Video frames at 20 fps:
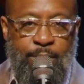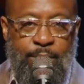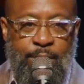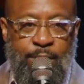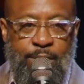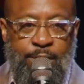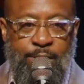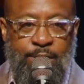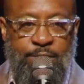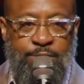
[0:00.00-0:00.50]

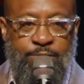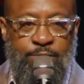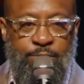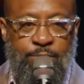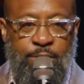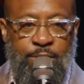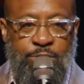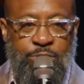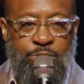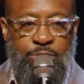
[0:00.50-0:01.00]
it is for
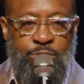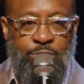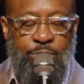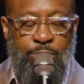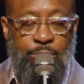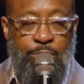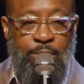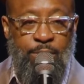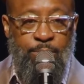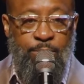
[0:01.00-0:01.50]
us to
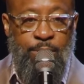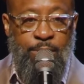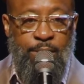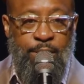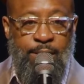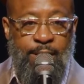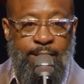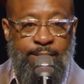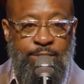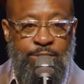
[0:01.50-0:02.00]
know that we're
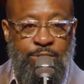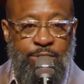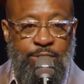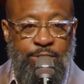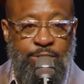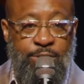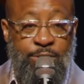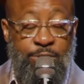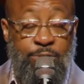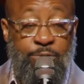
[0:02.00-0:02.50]
not
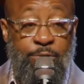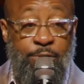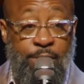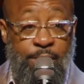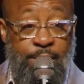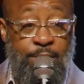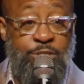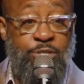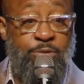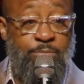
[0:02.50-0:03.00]
just his
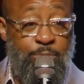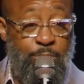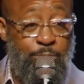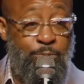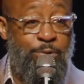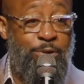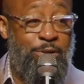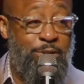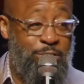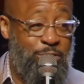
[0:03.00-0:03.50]
creation, but
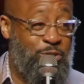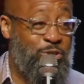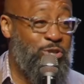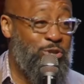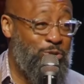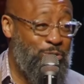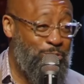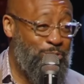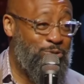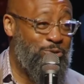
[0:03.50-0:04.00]
we're his
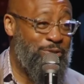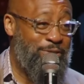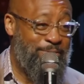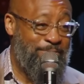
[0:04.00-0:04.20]
children.